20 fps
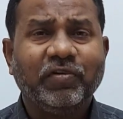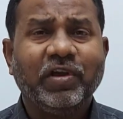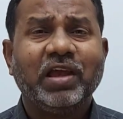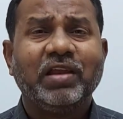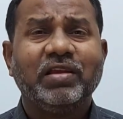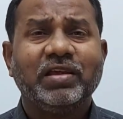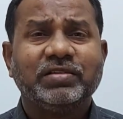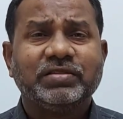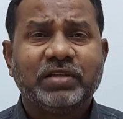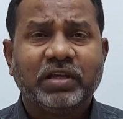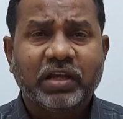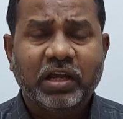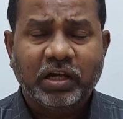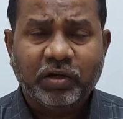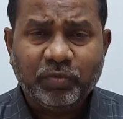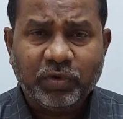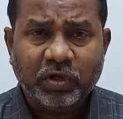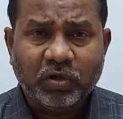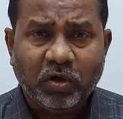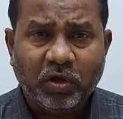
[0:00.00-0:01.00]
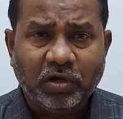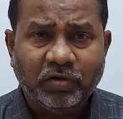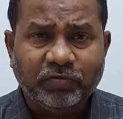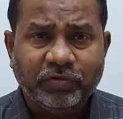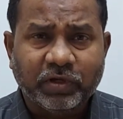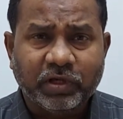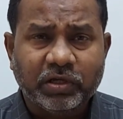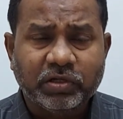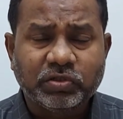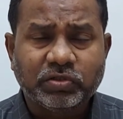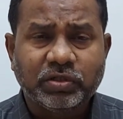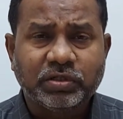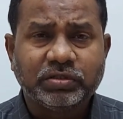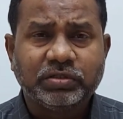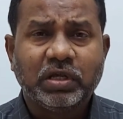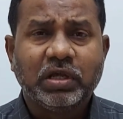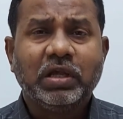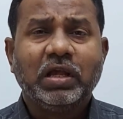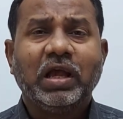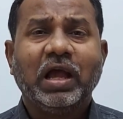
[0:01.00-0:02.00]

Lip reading: various academic qualifications